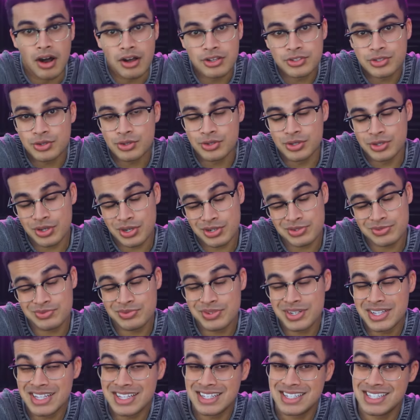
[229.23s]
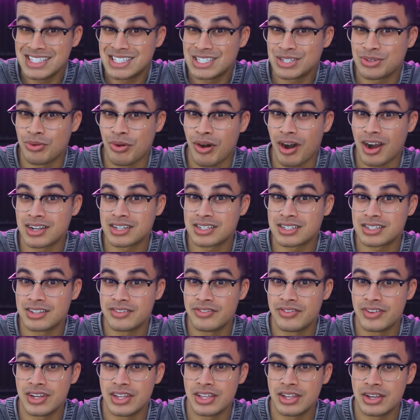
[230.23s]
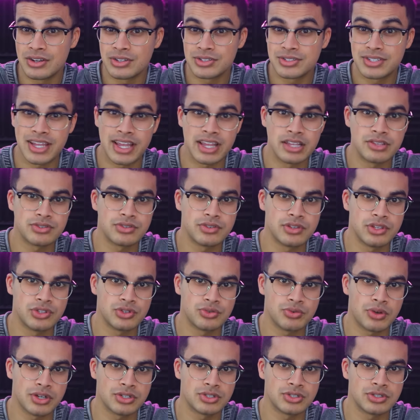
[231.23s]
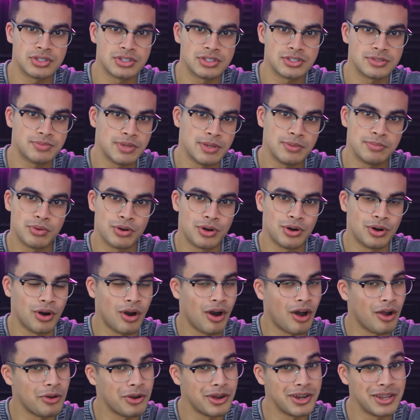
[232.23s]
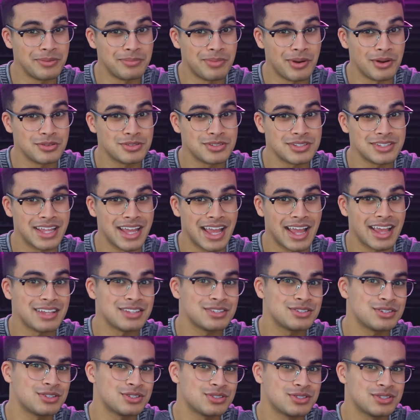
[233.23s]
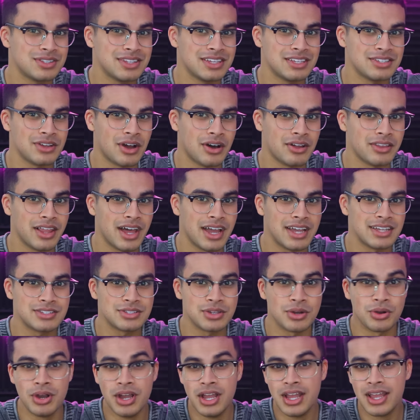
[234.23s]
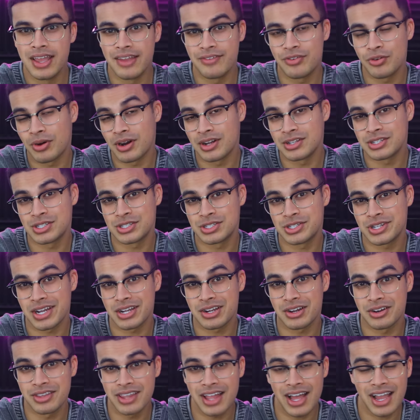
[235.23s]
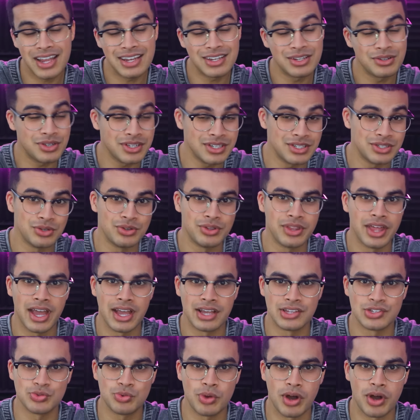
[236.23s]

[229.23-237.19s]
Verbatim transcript: Also, you don't really need to watch the videos to answer these questions. People already posted the answers to these online, so if you want to just check online, you can do that as